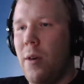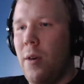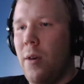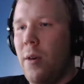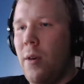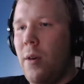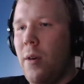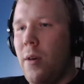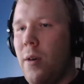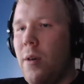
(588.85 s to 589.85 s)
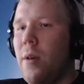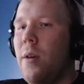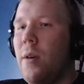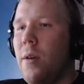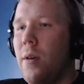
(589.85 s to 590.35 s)

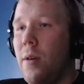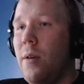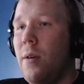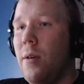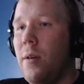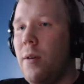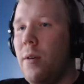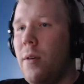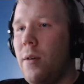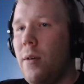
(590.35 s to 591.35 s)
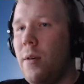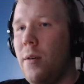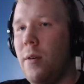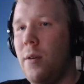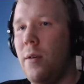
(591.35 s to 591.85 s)

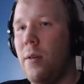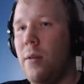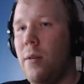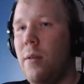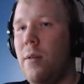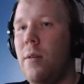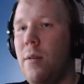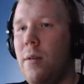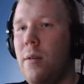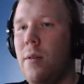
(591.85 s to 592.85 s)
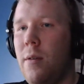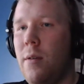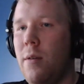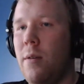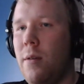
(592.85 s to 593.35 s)

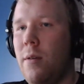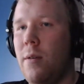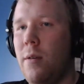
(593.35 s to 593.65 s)
[no speech]